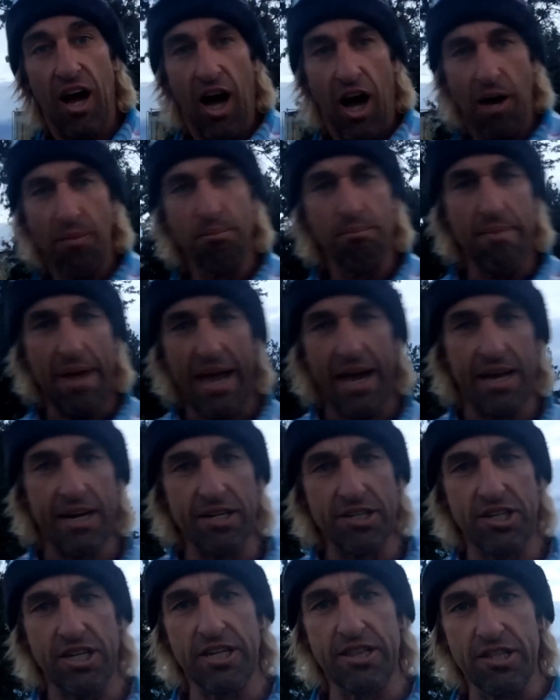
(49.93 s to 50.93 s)
I'm
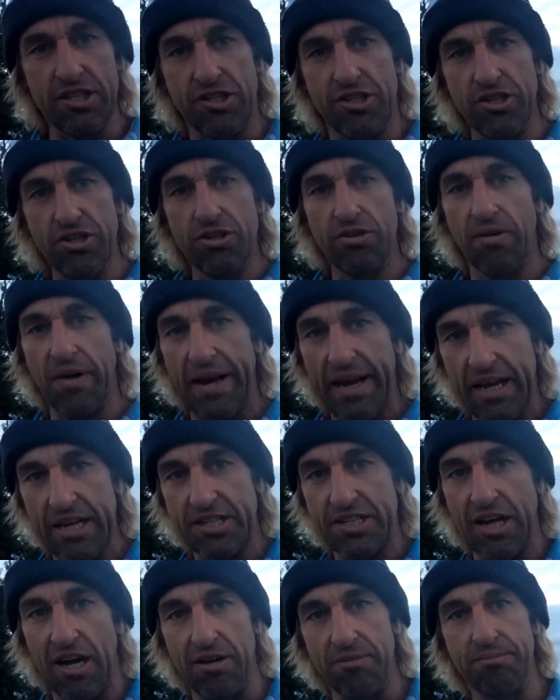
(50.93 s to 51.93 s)
managing the Dude
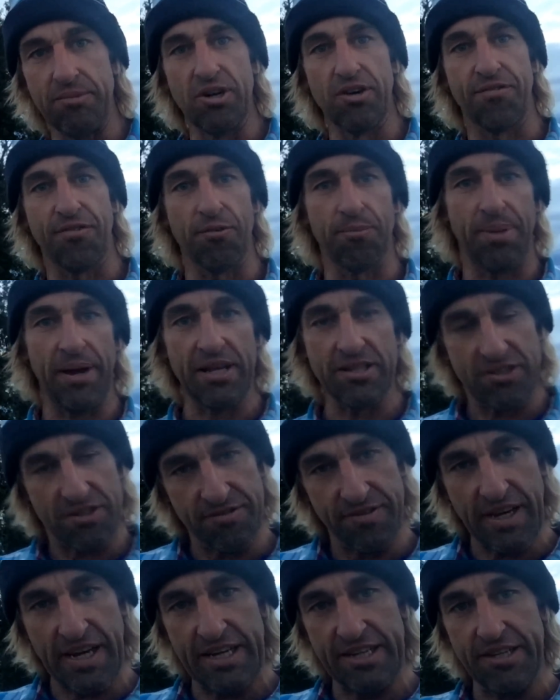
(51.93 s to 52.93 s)
Ranch out in Milford,
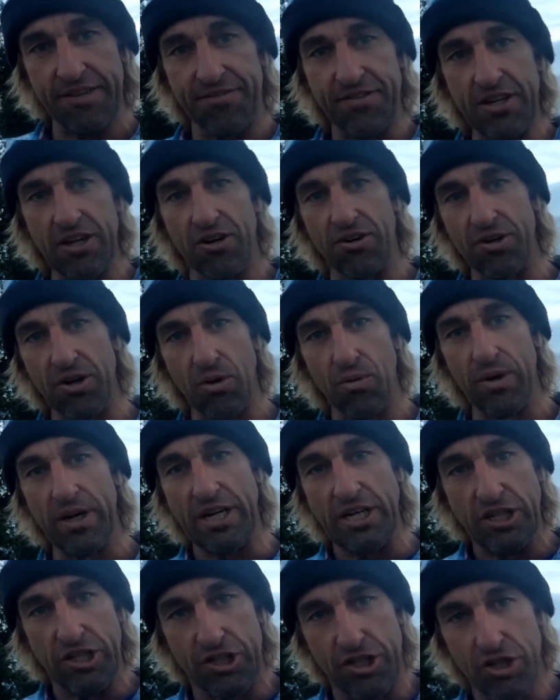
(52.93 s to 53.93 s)
Pennsylvania. If you don't know what
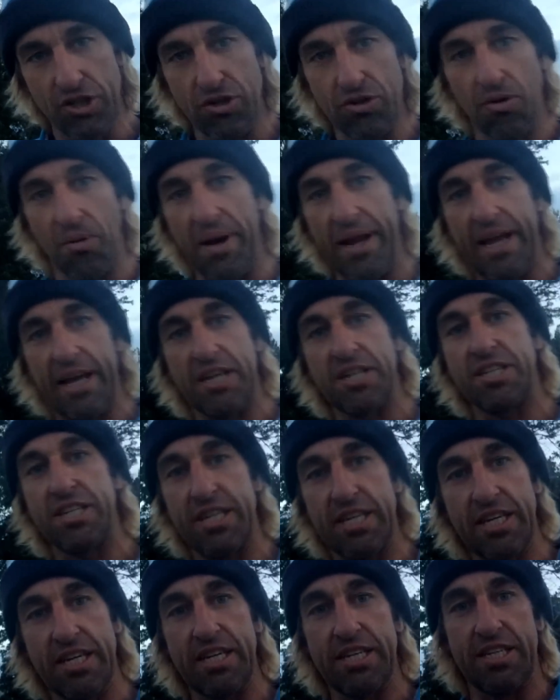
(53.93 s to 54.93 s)
a Dude Ranch
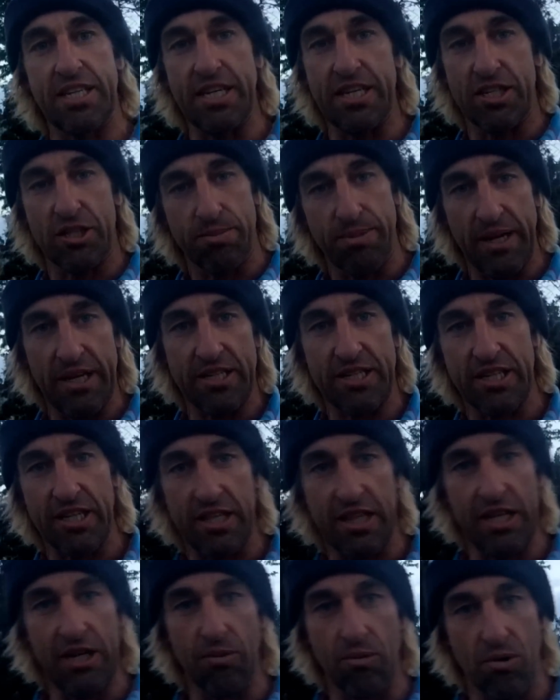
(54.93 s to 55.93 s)
is, it's
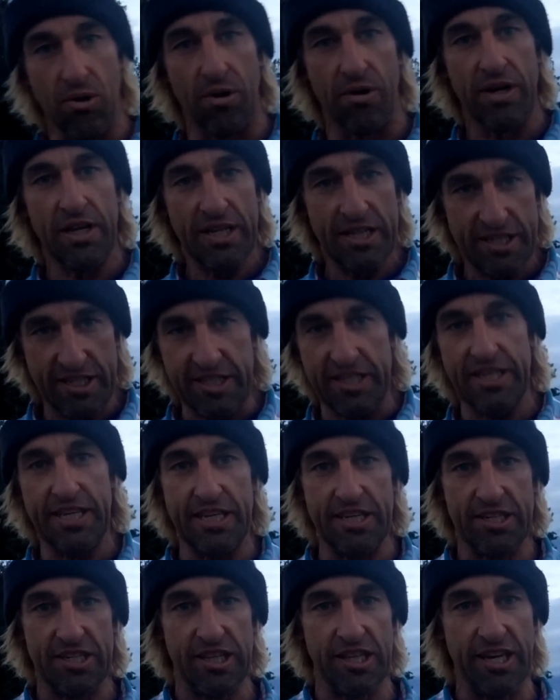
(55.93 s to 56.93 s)
basically where
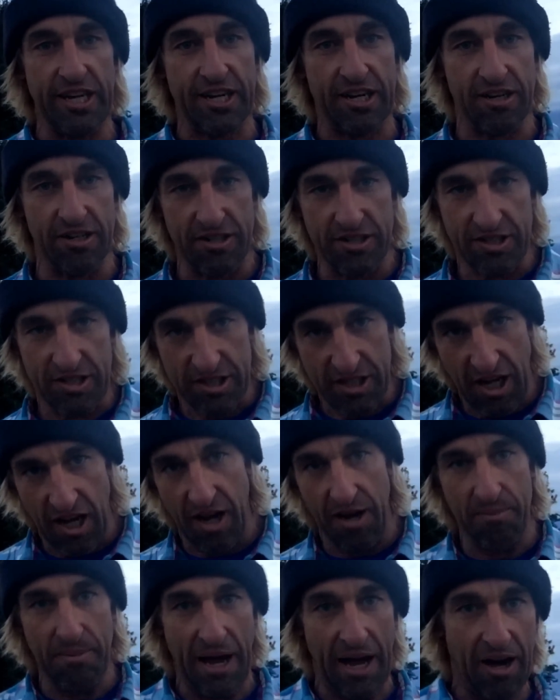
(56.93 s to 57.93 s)
city slickers
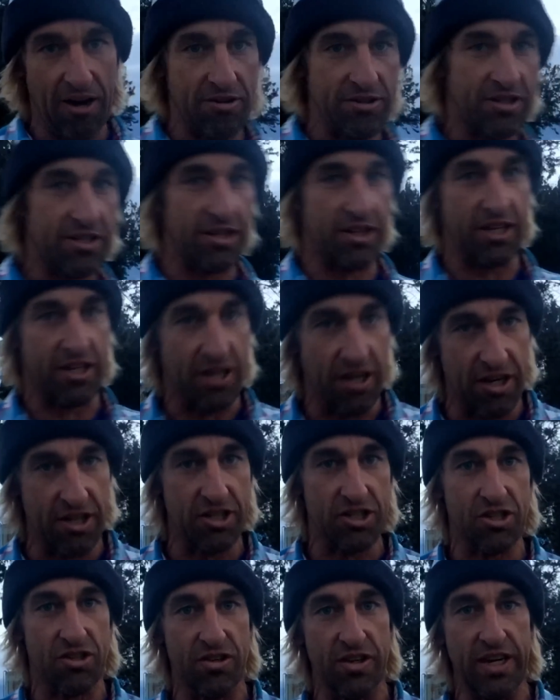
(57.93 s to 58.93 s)
come out to the
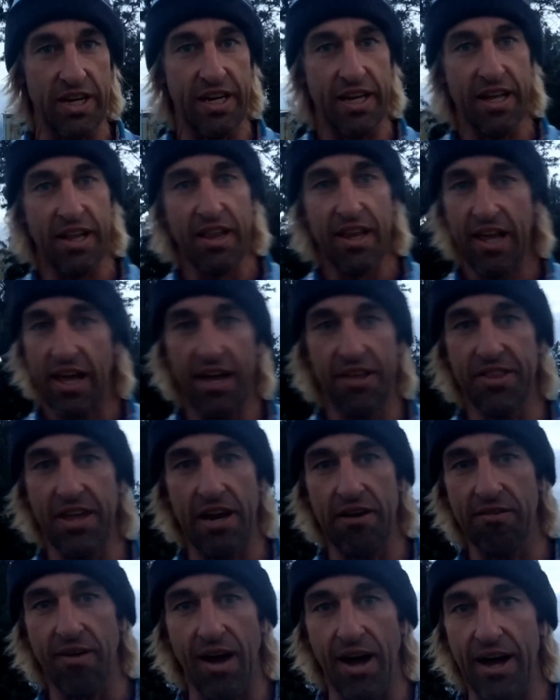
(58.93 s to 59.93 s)
country and
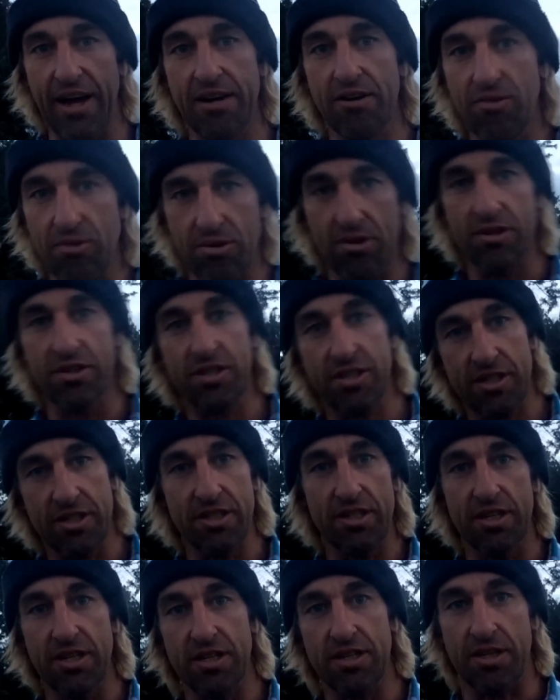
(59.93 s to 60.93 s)
they ride
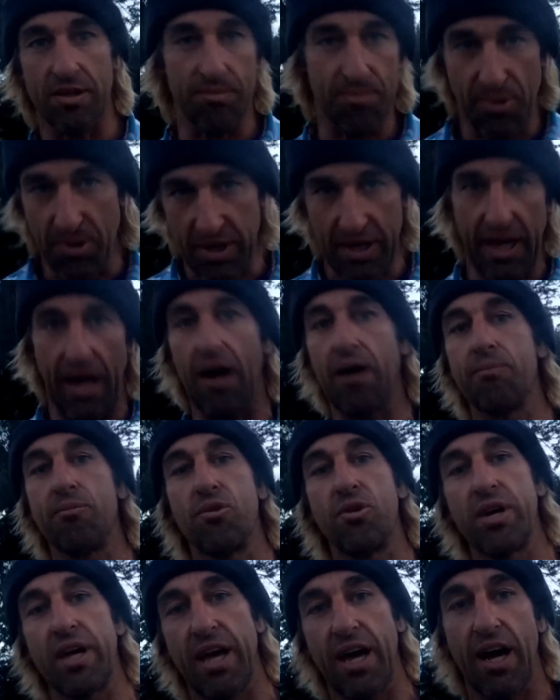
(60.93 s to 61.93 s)
horses and put
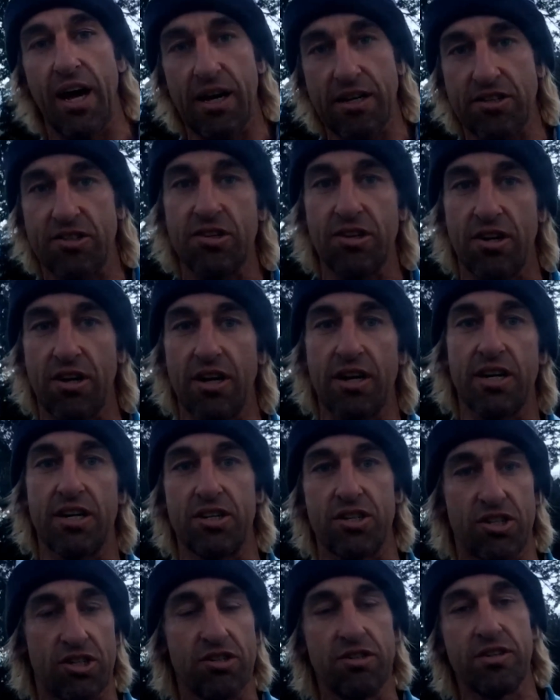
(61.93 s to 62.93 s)
cowboy hats on
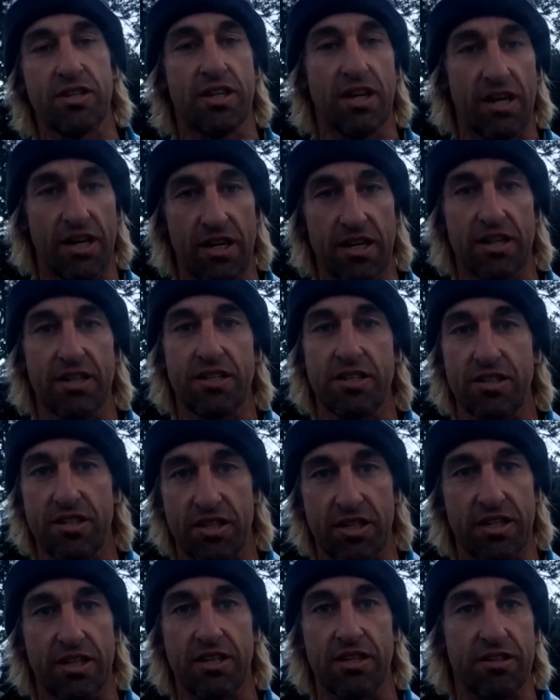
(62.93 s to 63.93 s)
and shoot guns
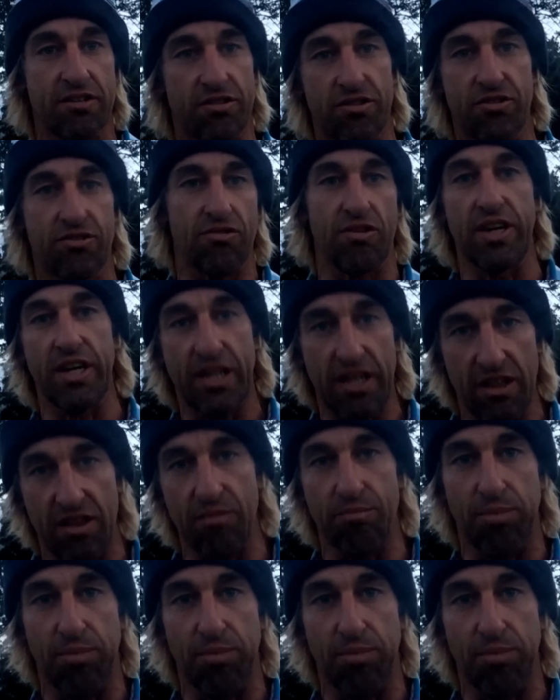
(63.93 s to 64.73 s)
and drink at the